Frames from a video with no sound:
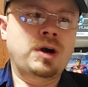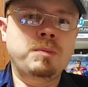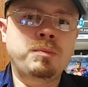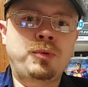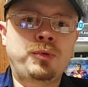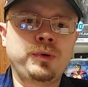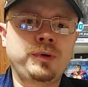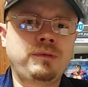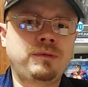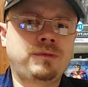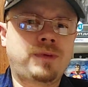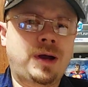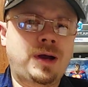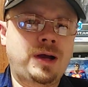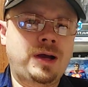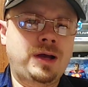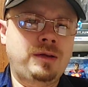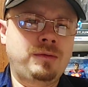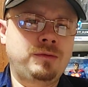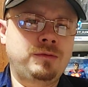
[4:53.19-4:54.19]
a
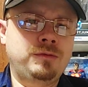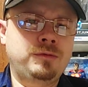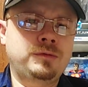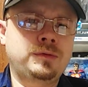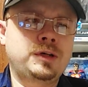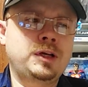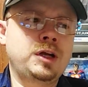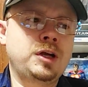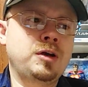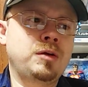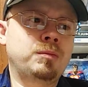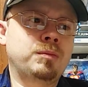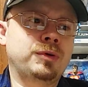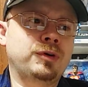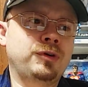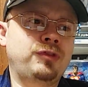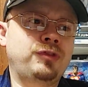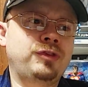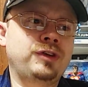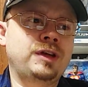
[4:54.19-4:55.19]

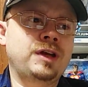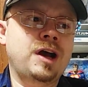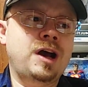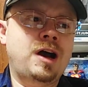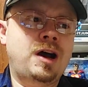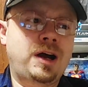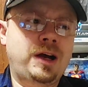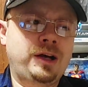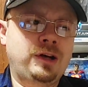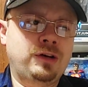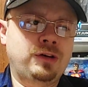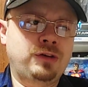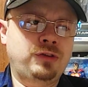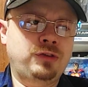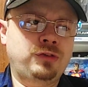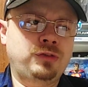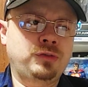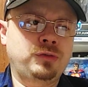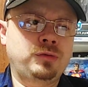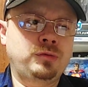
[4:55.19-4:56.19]
0.5% higher
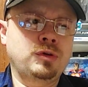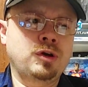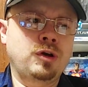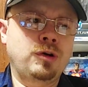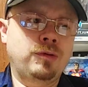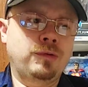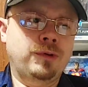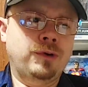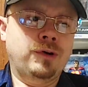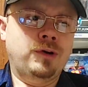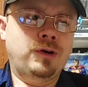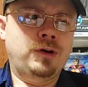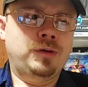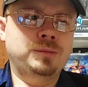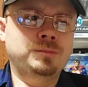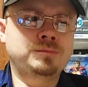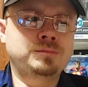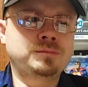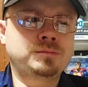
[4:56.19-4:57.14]
overall.